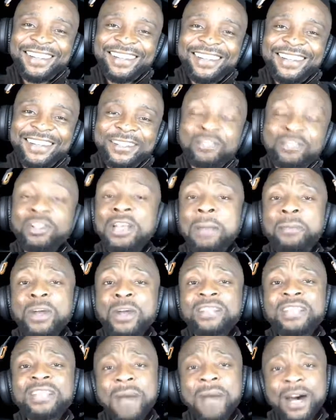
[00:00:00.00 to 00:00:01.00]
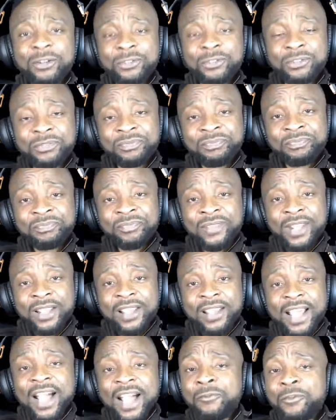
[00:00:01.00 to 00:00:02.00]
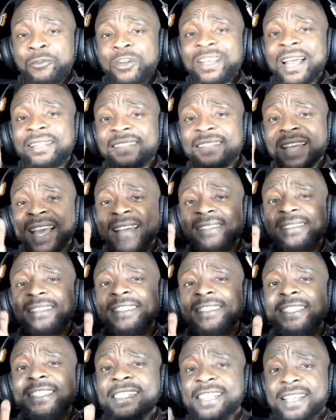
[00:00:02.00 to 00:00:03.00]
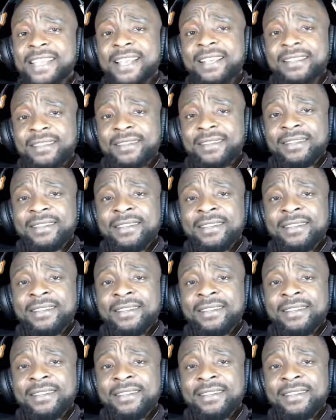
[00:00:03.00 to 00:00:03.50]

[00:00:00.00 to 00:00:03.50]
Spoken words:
So they brought him out. And for that 8 years,